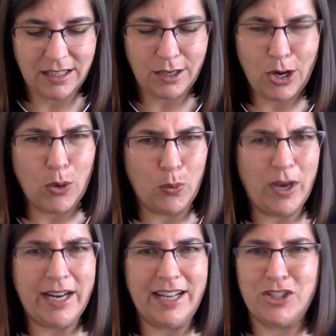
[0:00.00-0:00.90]
Oh,
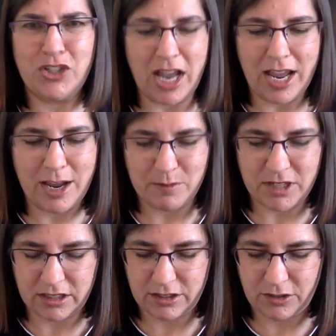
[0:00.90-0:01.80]
what a shame,
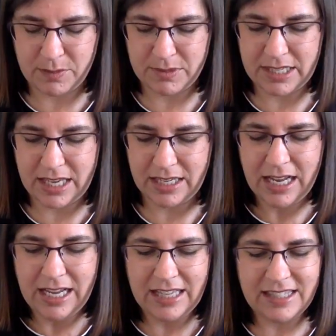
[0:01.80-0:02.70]
Dr. M said.
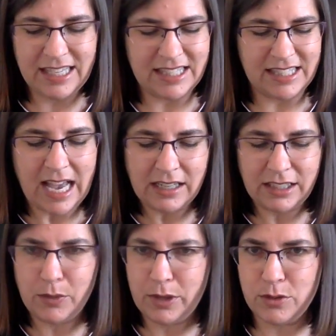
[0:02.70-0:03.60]
It's exactly
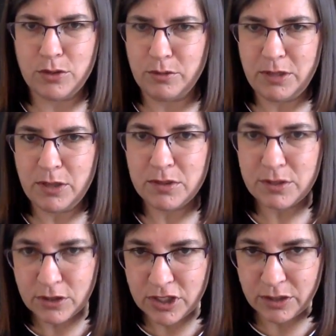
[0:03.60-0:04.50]
what you told me you were
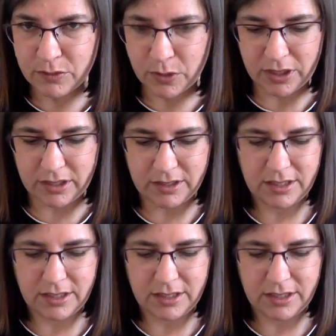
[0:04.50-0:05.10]
searching for.